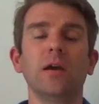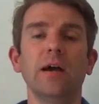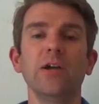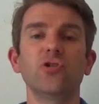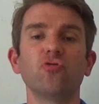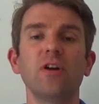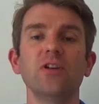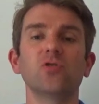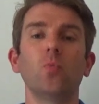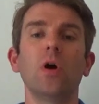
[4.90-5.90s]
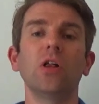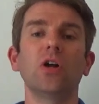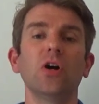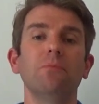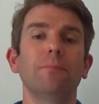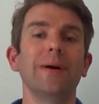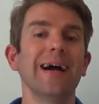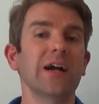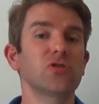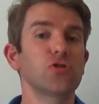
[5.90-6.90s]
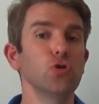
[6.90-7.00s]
Hey traders, welcome back